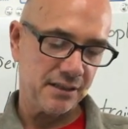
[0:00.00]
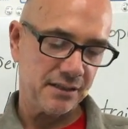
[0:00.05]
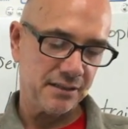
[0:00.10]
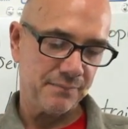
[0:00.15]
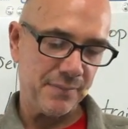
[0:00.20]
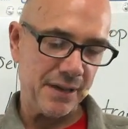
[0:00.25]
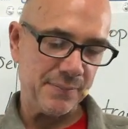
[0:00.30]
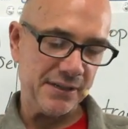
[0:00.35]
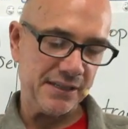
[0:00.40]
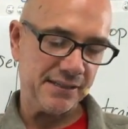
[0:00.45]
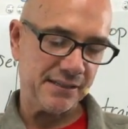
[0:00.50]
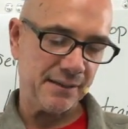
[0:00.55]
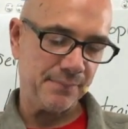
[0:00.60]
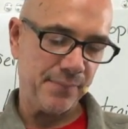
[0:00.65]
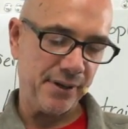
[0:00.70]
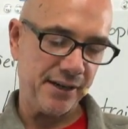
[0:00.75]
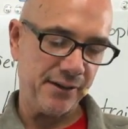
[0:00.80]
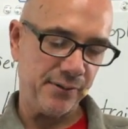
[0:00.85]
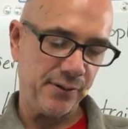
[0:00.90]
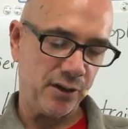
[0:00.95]
Maybe
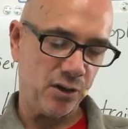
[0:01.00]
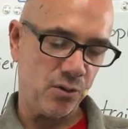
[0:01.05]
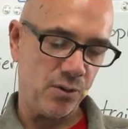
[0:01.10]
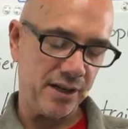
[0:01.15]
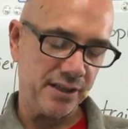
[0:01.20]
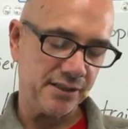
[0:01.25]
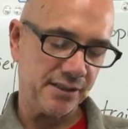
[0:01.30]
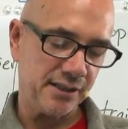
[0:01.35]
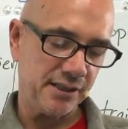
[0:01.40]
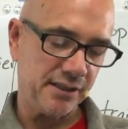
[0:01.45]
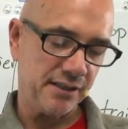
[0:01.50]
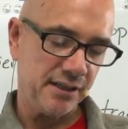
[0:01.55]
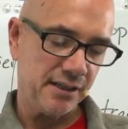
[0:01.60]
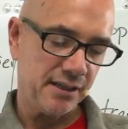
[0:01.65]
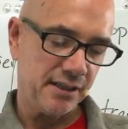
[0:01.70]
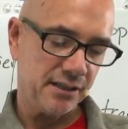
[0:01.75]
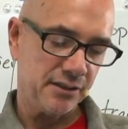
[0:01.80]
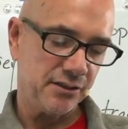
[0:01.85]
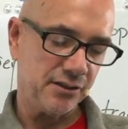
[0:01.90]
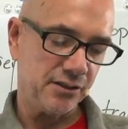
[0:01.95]
somebody requested
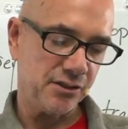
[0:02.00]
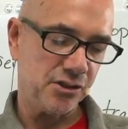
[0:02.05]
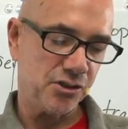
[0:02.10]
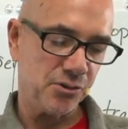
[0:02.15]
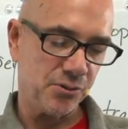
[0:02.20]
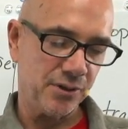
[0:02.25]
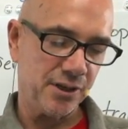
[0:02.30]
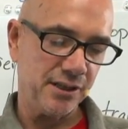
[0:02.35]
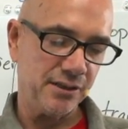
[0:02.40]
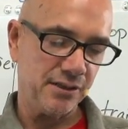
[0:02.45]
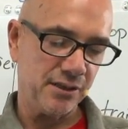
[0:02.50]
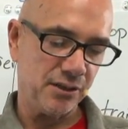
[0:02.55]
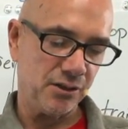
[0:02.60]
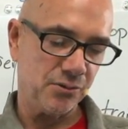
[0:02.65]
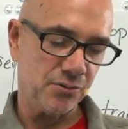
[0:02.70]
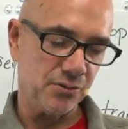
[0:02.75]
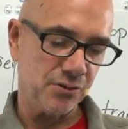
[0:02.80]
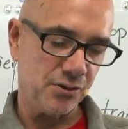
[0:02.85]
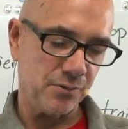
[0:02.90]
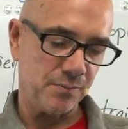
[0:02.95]
to join the
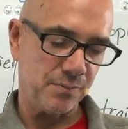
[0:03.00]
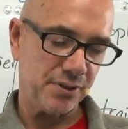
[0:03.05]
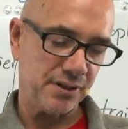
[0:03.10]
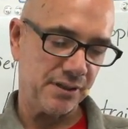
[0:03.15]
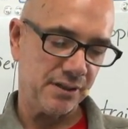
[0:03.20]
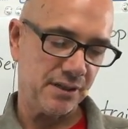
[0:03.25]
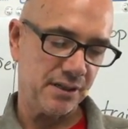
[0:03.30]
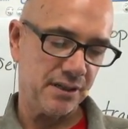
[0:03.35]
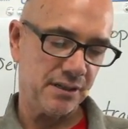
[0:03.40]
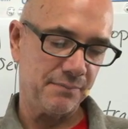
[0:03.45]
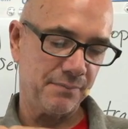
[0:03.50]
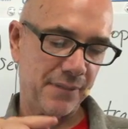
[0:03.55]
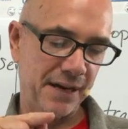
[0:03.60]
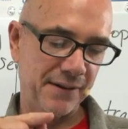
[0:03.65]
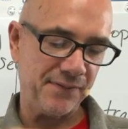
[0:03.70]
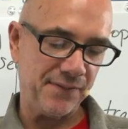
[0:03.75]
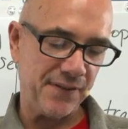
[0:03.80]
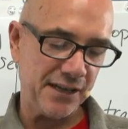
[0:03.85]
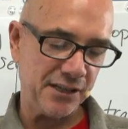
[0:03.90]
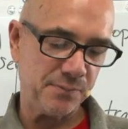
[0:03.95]
group, my
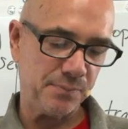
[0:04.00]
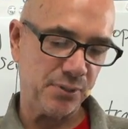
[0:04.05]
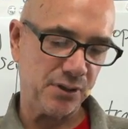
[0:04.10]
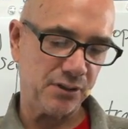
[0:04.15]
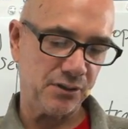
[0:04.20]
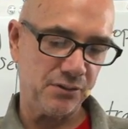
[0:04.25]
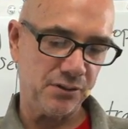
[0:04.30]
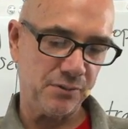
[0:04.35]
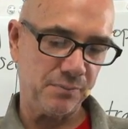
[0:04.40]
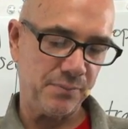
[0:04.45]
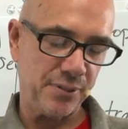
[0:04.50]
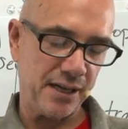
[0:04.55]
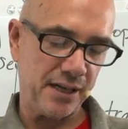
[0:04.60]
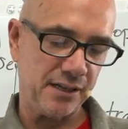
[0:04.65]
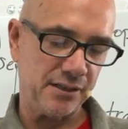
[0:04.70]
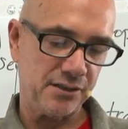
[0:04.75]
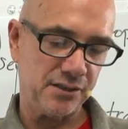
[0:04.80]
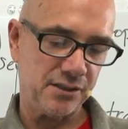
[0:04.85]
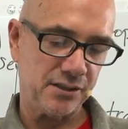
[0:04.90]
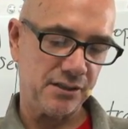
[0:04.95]
Facebook group
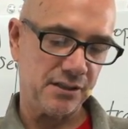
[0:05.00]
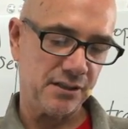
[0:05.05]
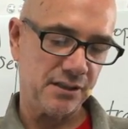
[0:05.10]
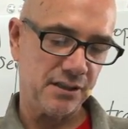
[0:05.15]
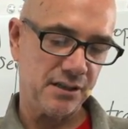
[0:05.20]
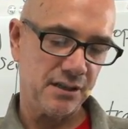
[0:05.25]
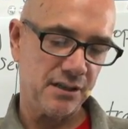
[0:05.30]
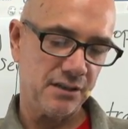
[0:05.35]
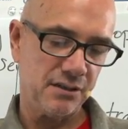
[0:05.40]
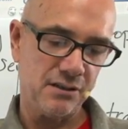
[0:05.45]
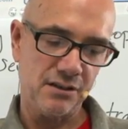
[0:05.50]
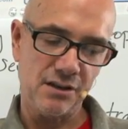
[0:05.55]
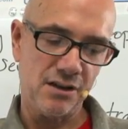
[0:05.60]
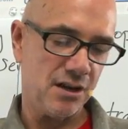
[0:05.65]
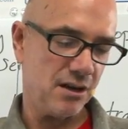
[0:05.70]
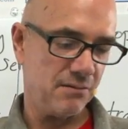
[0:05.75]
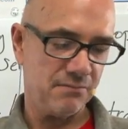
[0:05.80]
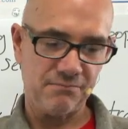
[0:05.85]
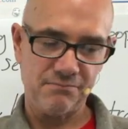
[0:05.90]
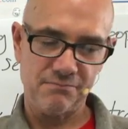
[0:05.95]
page. No.